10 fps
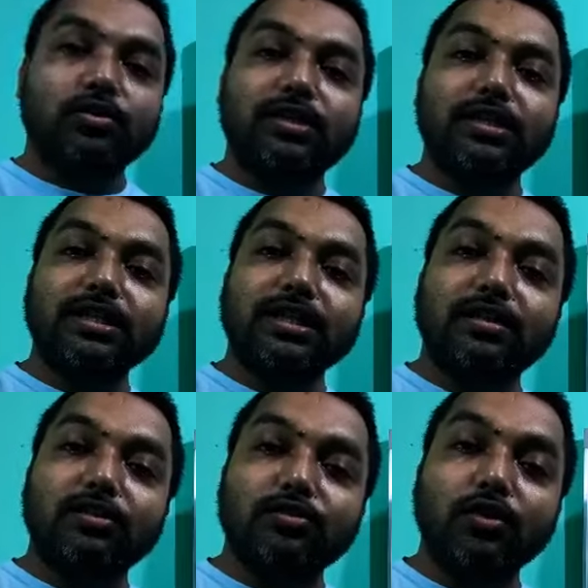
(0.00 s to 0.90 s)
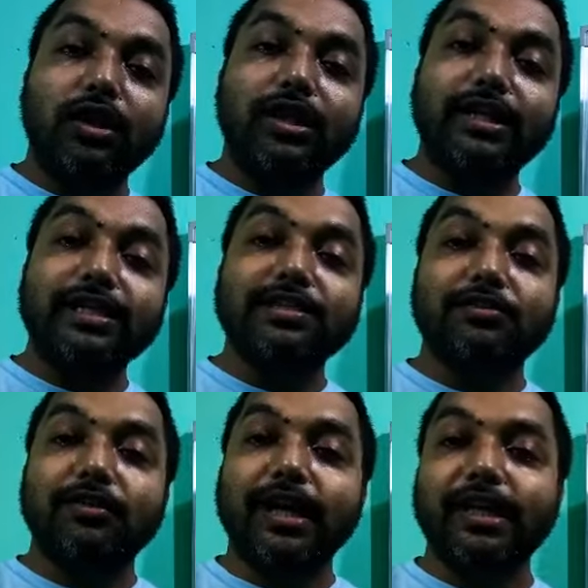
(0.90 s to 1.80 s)
So this soil is
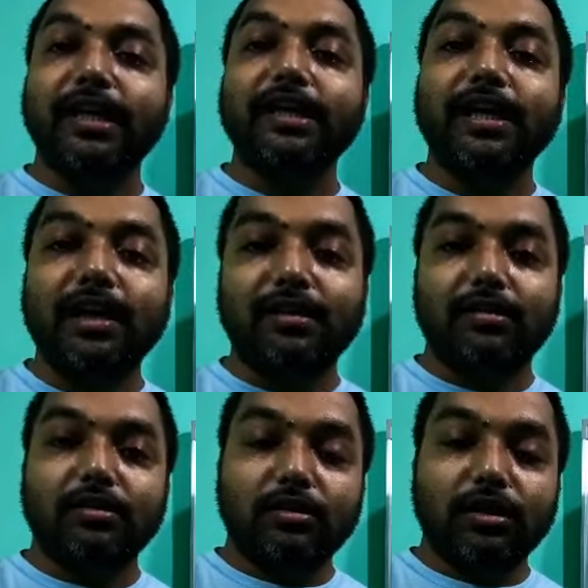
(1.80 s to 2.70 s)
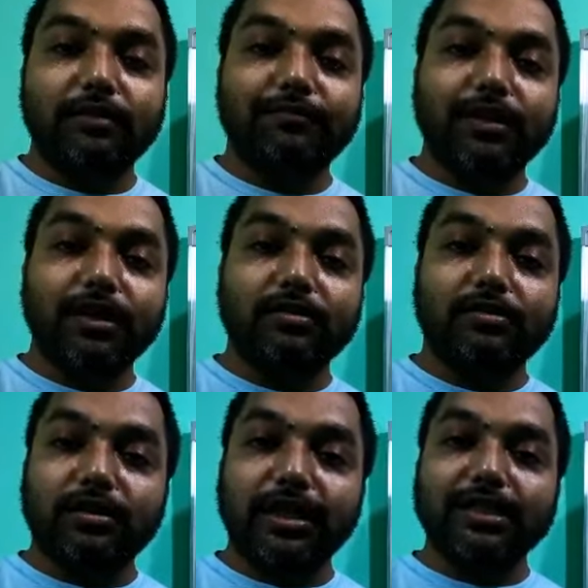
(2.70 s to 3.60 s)
red in color. If
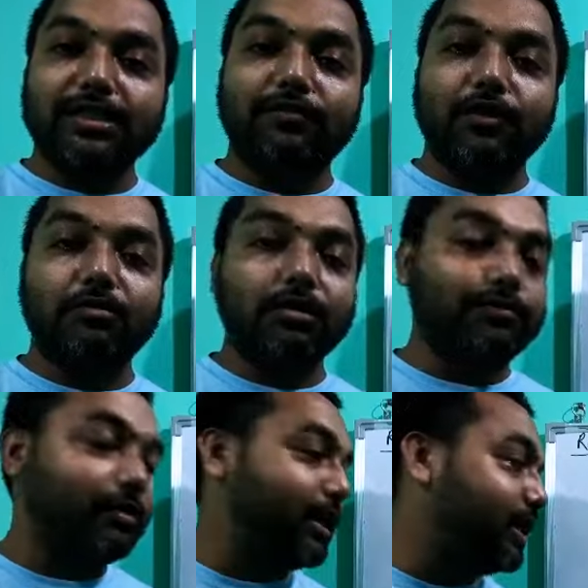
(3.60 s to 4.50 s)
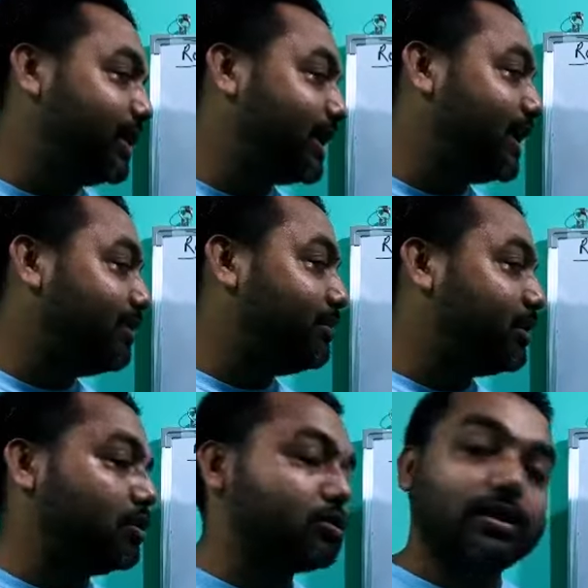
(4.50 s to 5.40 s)
it takes the form of red in color,
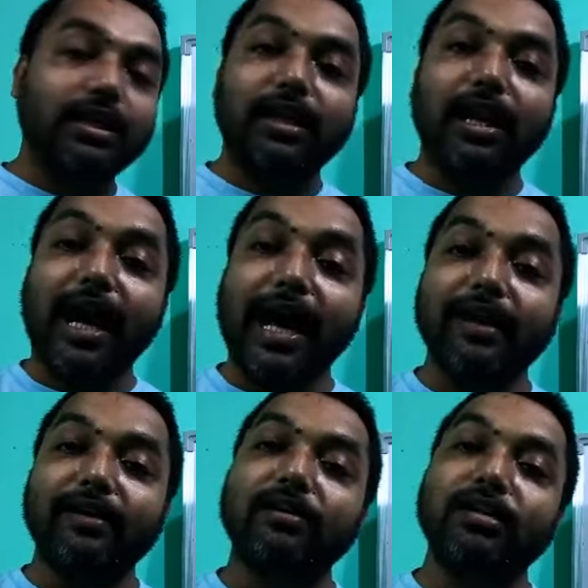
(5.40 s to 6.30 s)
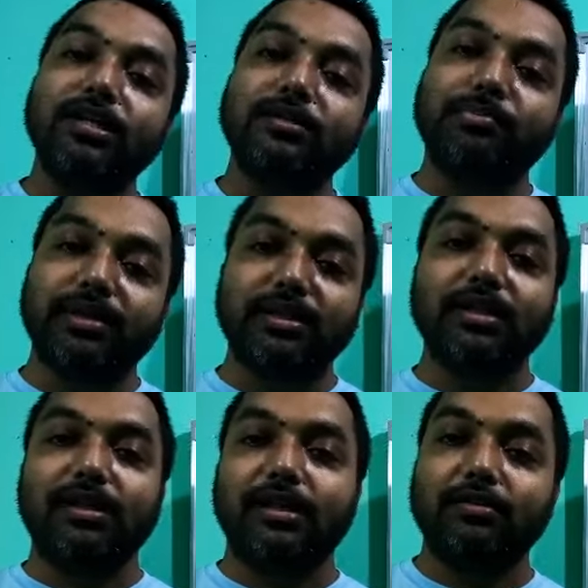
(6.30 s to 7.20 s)
because the iron is
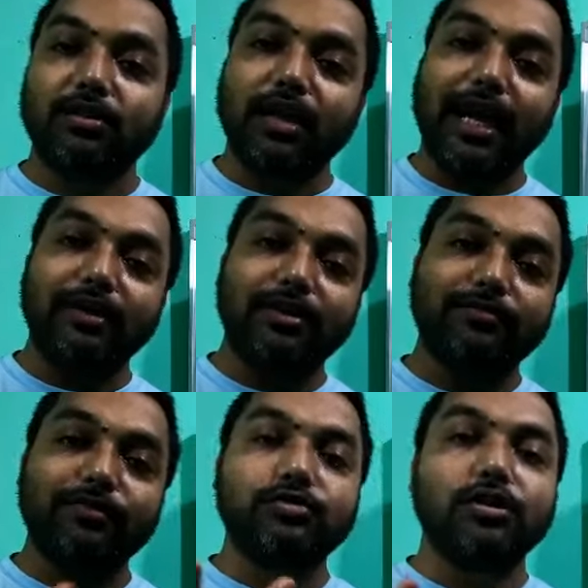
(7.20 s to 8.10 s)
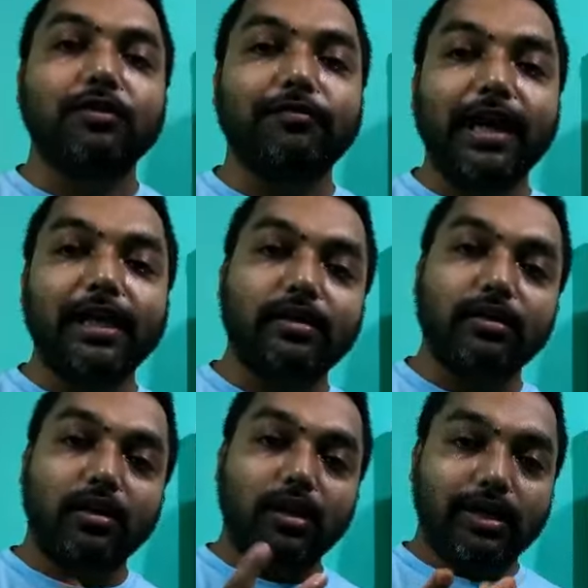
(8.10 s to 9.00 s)
present there, diffusion of
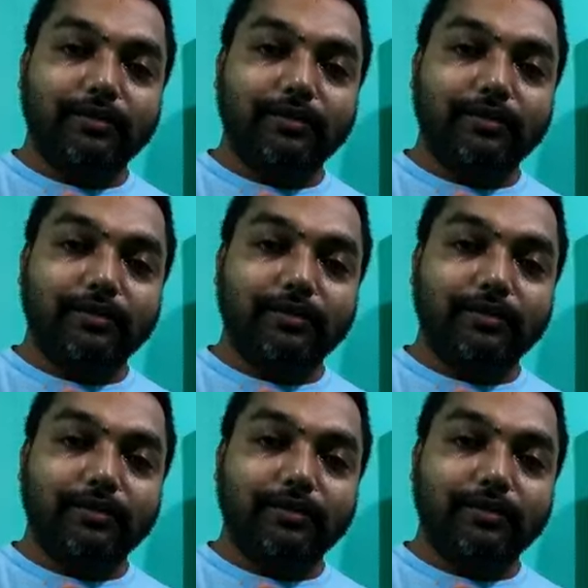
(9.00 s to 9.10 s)
iron.